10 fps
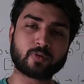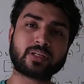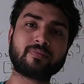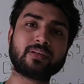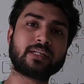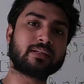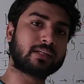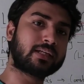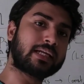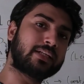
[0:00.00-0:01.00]
you're giving
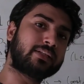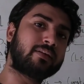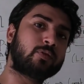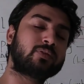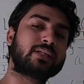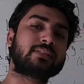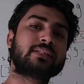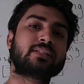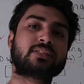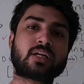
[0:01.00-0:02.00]
an interview, then
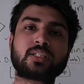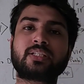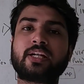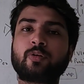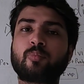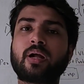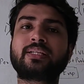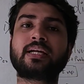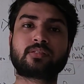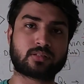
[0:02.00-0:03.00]
there's a chance that you
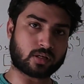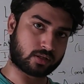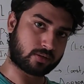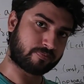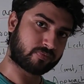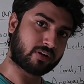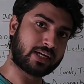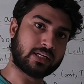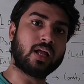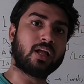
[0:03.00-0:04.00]
might get stuck,
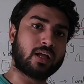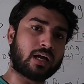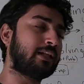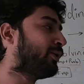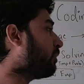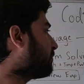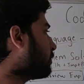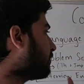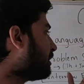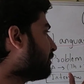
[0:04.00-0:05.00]
right? Although if
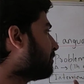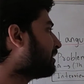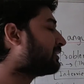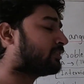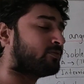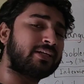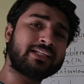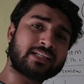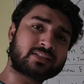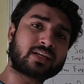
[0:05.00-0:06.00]
you're well prepared, there's
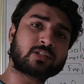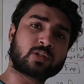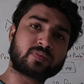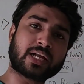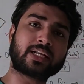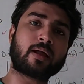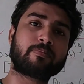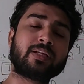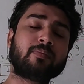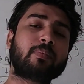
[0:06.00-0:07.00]
very less chance of that
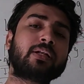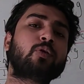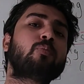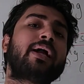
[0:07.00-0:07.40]
happening, but you